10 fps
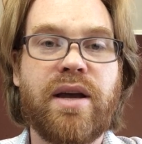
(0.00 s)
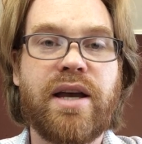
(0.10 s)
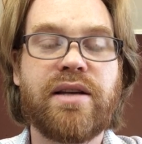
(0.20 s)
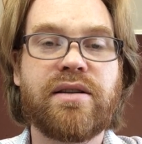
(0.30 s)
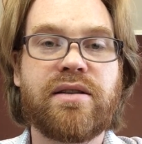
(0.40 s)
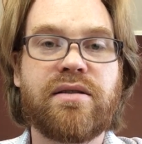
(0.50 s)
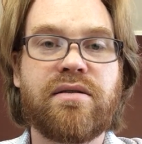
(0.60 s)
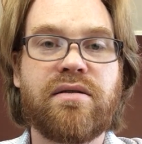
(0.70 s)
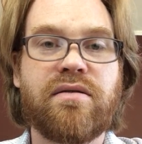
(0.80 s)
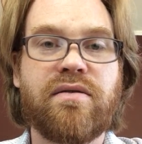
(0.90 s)

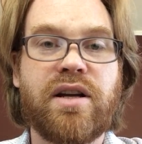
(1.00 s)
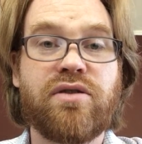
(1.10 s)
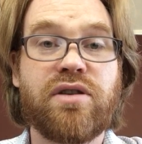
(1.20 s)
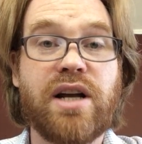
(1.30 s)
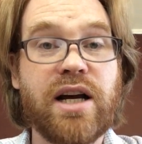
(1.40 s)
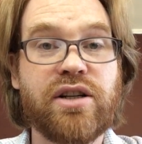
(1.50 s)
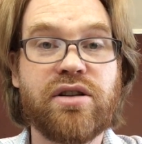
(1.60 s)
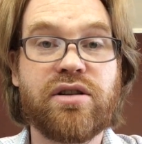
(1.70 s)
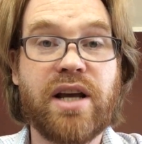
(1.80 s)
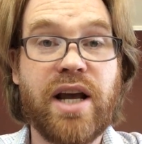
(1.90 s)
his
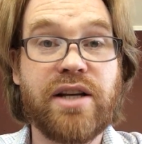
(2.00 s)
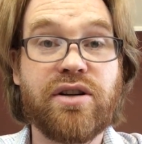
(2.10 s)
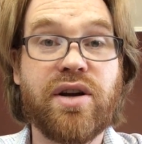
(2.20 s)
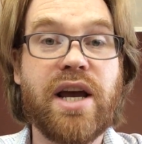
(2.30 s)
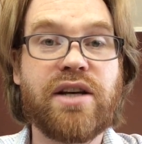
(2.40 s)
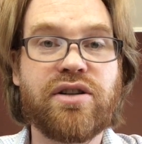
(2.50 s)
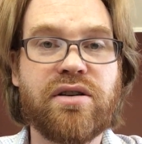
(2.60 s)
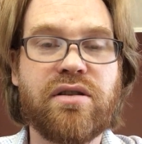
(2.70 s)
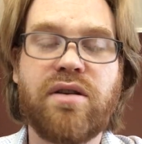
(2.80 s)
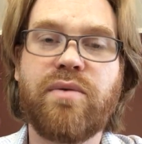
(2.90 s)
introduction to
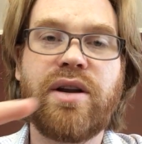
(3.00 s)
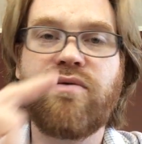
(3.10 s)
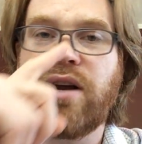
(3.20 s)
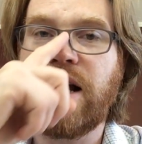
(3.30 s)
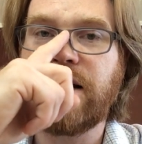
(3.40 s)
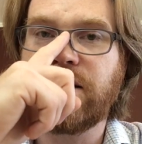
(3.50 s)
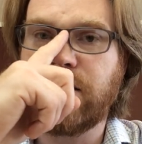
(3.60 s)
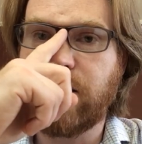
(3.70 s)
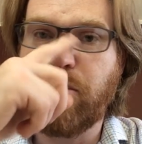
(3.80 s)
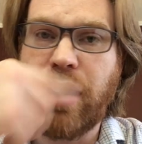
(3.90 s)
education and when he
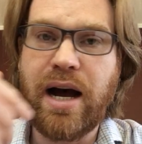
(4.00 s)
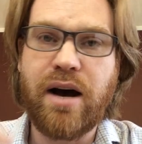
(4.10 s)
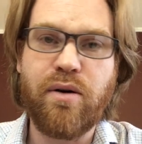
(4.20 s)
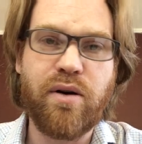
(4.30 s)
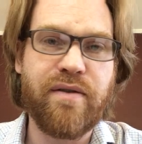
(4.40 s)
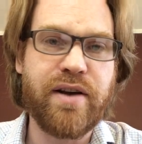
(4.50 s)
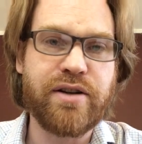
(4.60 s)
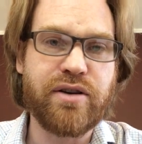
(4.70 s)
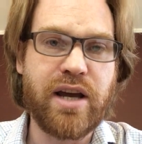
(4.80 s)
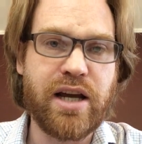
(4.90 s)
realizes the power of
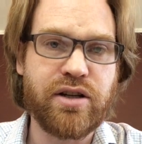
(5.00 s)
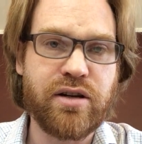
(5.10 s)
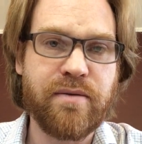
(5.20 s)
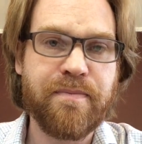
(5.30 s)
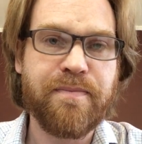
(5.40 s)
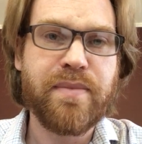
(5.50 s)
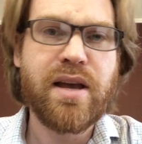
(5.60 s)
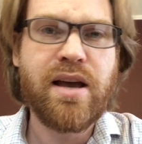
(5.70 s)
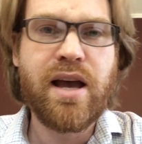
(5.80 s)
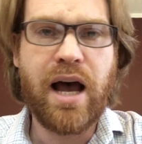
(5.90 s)
education.
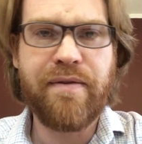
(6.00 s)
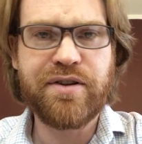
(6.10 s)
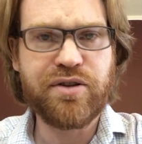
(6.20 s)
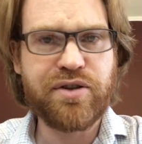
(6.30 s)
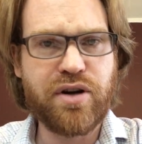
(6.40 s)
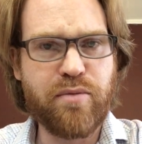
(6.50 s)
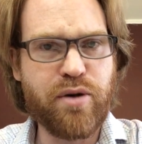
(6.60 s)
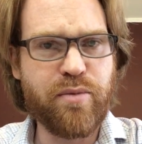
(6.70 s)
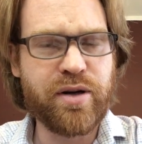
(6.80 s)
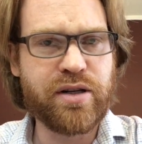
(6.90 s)
And there's also a
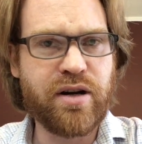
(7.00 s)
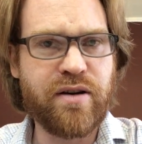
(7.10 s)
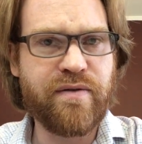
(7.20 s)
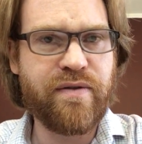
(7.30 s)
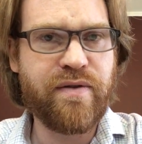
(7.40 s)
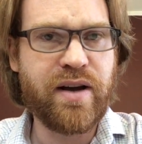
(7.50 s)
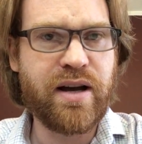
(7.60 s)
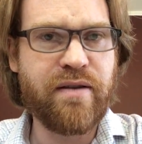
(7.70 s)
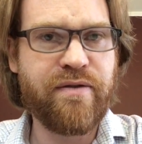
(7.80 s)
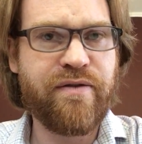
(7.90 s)
moment of
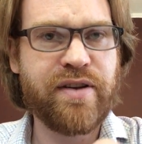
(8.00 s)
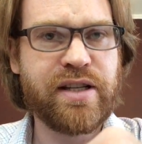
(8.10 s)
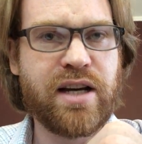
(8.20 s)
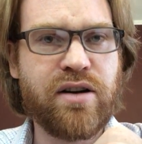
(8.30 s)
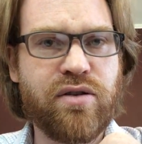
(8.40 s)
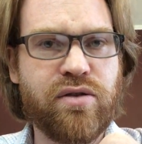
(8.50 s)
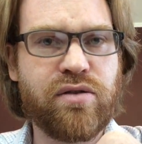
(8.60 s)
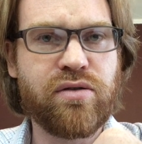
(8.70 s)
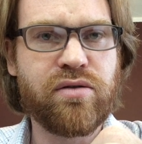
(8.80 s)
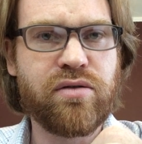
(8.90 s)

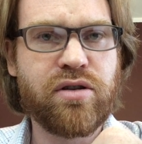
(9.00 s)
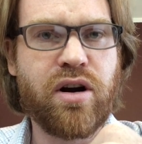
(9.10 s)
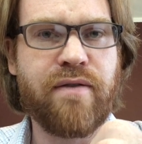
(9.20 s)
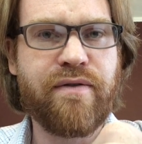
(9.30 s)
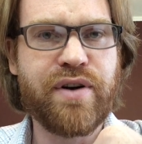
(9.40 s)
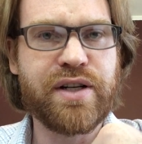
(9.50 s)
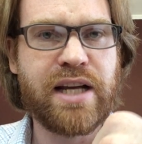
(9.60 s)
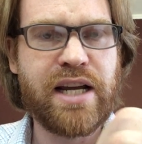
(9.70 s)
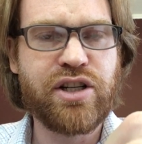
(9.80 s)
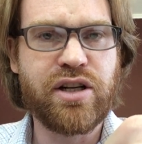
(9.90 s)
physical
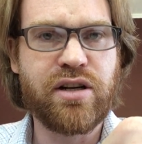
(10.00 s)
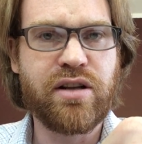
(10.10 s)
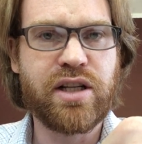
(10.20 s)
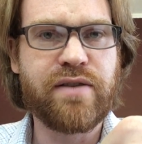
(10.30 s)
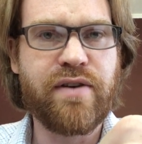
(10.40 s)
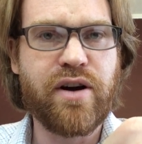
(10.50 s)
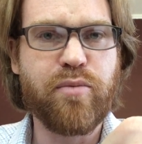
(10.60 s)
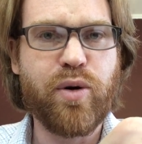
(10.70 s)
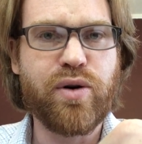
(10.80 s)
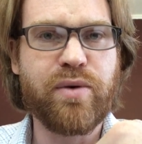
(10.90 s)
confrontation that's very
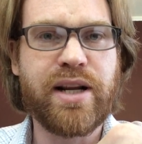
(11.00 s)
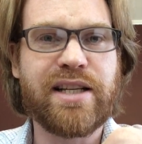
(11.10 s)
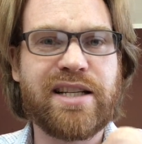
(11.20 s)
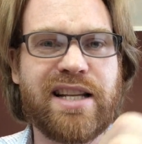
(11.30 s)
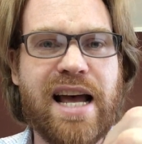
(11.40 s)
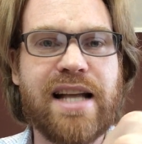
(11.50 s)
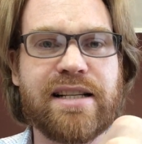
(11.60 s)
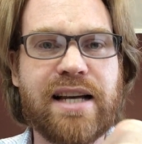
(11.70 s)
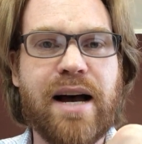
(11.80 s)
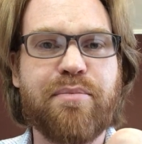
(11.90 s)
important when he
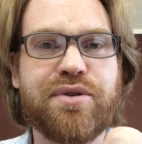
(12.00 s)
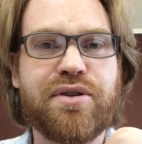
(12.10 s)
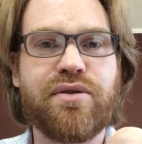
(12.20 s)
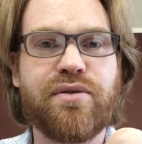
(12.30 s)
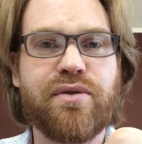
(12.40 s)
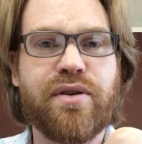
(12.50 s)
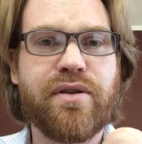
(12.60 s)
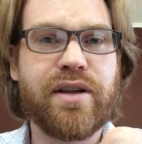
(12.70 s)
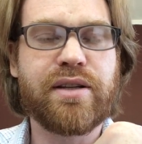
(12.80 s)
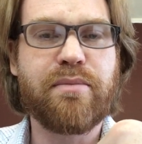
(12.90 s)
stands up to
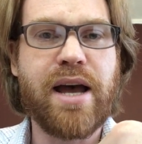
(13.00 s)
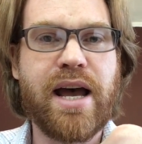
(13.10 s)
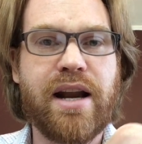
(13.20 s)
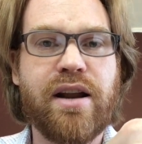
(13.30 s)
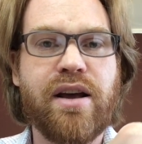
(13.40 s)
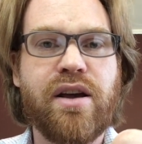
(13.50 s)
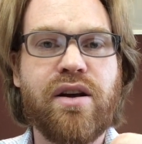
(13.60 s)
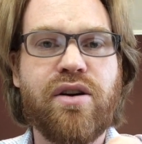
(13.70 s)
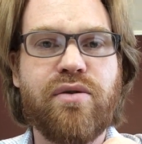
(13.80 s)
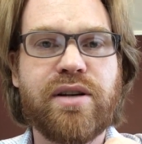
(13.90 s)
this man
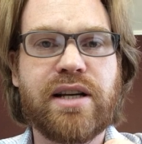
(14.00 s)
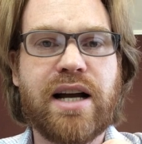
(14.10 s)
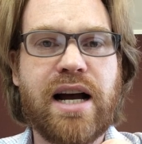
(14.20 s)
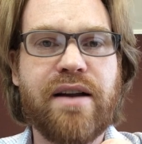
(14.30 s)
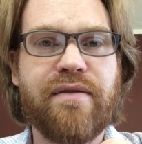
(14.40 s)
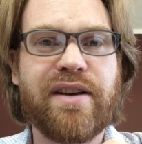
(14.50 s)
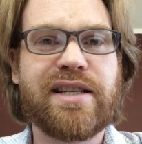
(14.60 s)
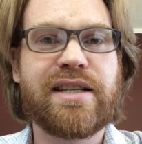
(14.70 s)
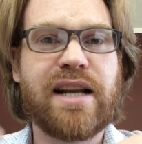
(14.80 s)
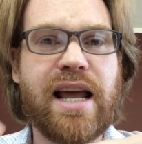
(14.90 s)
who is a kind of a
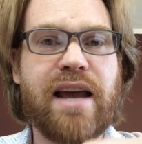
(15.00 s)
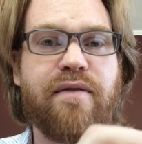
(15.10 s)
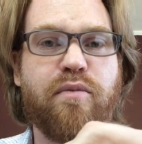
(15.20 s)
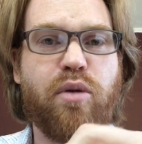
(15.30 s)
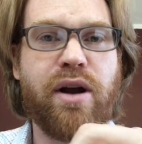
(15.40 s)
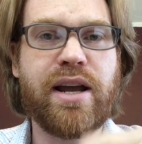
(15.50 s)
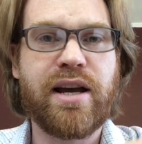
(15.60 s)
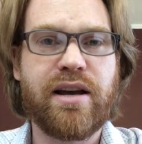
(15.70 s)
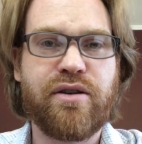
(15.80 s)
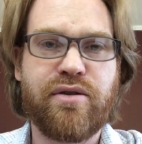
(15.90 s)
slave
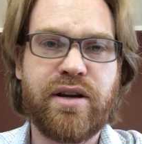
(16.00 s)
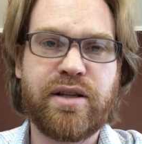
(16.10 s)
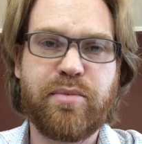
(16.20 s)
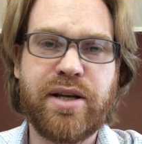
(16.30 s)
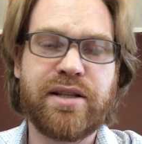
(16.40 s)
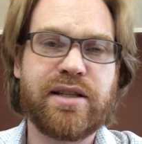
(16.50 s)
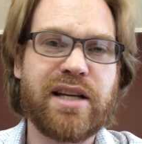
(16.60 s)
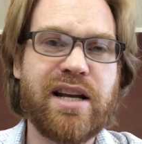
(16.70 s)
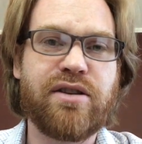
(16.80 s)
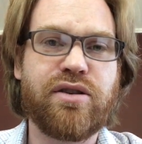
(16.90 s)
breaker who he's been
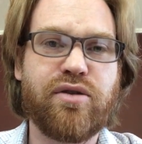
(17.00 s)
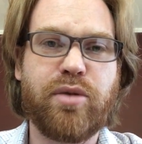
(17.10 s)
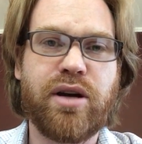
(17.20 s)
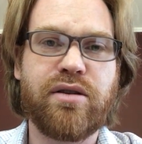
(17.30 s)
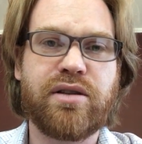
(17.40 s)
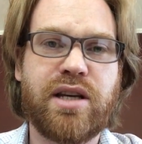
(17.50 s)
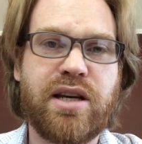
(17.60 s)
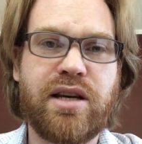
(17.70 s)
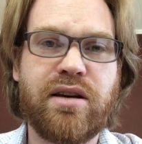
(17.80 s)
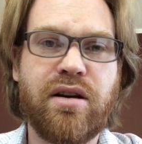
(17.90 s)
sent to because
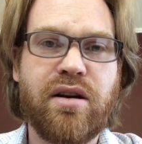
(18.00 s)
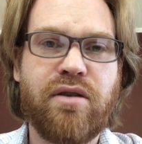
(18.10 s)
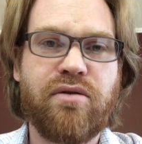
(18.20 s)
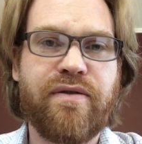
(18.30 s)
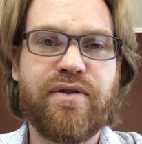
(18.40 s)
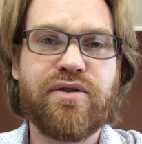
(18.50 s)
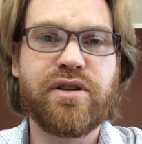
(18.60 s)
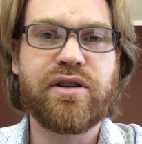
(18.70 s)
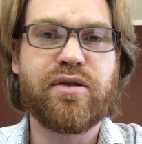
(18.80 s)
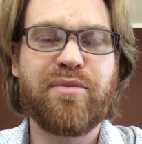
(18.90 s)
he
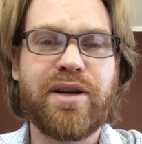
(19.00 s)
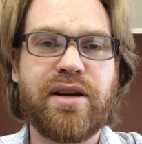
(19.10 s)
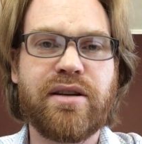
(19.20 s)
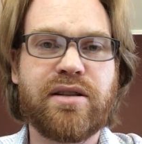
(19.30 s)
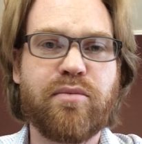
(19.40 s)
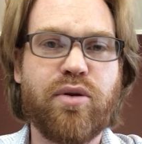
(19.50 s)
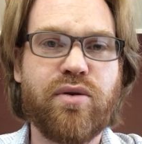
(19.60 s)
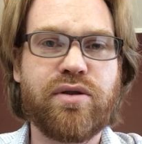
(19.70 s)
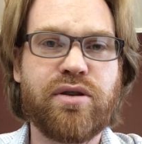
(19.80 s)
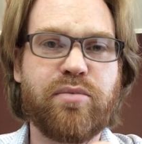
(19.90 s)
refuses to be
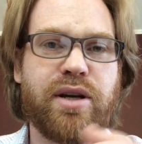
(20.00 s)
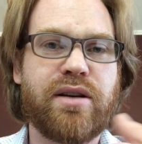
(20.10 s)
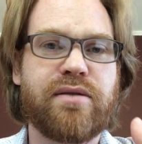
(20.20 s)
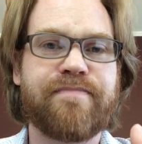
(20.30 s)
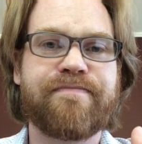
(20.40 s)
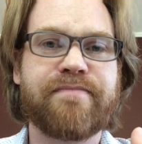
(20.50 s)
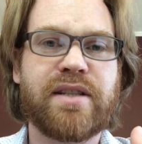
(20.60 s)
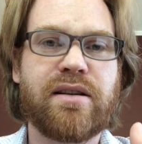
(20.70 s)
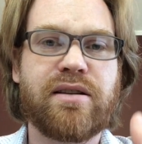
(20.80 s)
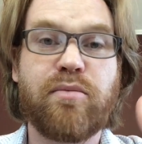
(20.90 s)

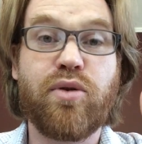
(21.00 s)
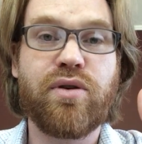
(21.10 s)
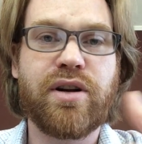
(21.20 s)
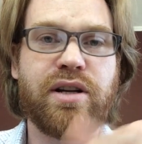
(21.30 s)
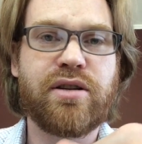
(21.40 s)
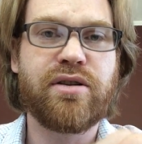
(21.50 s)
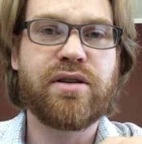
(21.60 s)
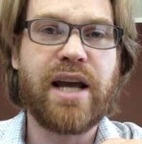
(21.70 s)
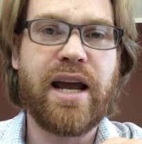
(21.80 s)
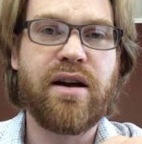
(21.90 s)
subordinate to
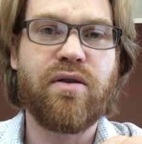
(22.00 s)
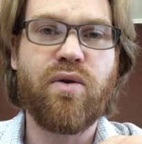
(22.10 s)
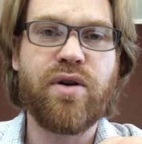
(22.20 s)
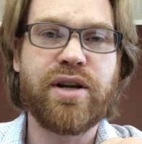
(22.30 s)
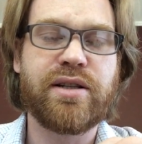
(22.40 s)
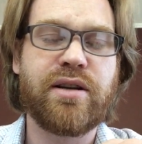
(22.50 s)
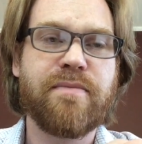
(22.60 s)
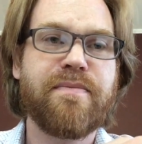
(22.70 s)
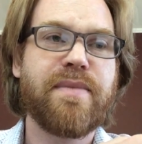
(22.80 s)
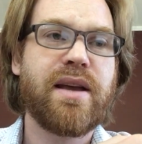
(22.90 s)
take orders.
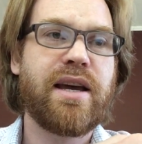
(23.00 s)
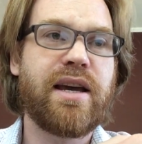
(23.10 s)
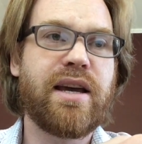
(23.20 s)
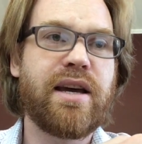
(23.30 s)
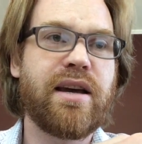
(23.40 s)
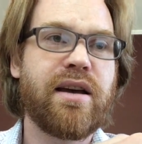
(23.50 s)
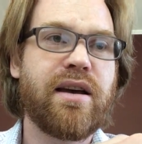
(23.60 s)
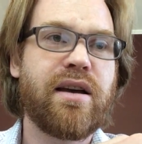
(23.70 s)
He